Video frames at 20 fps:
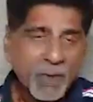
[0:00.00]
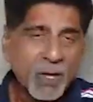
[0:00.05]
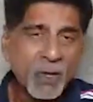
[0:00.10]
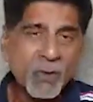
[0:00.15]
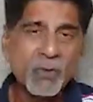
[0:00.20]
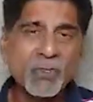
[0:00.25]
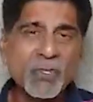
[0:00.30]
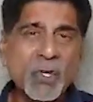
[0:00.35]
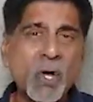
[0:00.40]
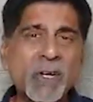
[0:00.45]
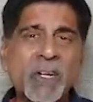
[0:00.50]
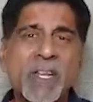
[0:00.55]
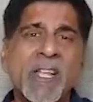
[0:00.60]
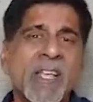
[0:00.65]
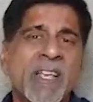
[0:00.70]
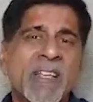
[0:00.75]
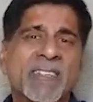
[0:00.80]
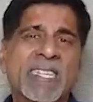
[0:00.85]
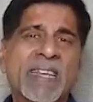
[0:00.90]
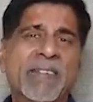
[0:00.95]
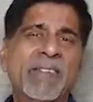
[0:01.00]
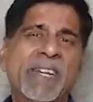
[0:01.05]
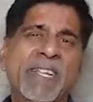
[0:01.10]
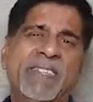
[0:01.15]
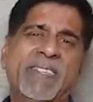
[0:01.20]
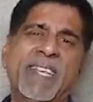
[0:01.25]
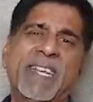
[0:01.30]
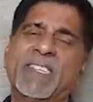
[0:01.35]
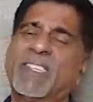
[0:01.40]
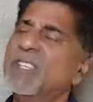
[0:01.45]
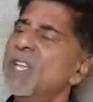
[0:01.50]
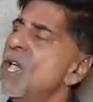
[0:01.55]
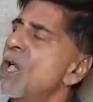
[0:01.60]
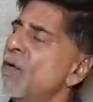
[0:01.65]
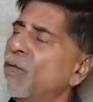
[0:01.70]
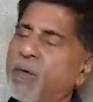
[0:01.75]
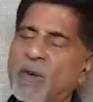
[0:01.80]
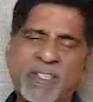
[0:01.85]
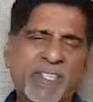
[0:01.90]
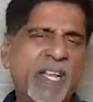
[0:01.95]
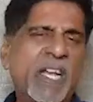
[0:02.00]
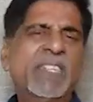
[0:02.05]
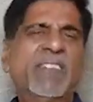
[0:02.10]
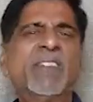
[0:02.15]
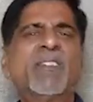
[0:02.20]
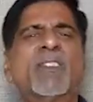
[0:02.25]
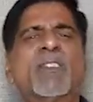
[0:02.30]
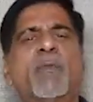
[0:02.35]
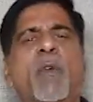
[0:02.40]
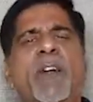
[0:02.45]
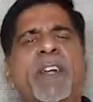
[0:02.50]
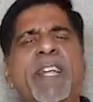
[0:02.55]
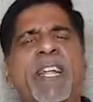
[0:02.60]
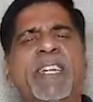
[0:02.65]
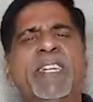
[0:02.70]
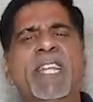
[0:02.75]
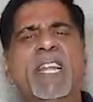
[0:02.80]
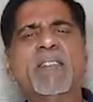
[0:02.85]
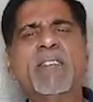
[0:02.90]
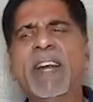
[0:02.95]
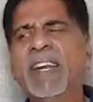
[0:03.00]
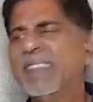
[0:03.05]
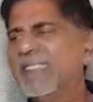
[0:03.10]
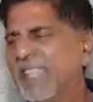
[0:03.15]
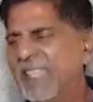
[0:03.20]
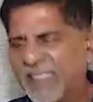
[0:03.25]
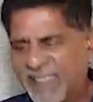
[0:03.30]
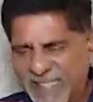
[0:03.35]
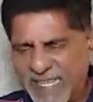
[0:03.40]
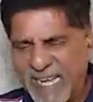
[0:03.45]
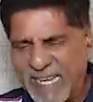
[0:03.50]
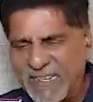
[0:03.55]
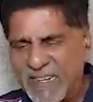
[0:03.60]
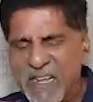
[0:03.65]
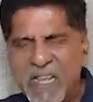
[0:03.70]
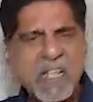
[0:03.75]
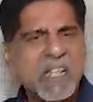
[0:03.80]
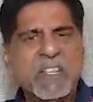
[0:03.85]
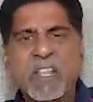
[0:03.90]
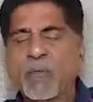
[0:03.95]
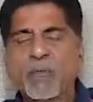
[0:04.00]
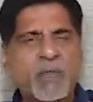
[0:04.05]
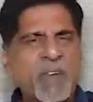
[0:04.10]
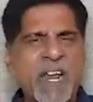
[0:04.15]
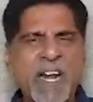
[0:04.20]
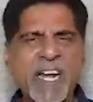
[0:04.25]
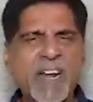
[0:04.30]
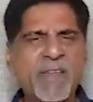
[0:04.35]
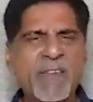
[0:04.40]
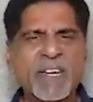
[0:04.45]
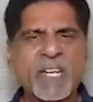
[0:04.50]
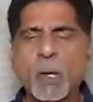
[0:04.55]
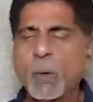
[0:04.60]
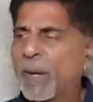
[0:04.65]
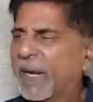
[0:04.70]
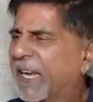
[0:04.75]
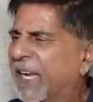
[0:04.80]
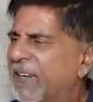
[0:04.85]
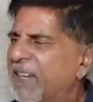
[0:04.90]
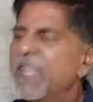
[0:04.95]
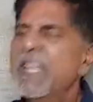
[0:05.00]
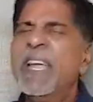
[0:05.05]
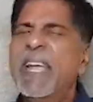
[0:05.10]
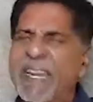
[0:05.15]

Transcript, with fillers: who scored seventy-six for just forty-eight deliveries, he said it's a very difficult wicket.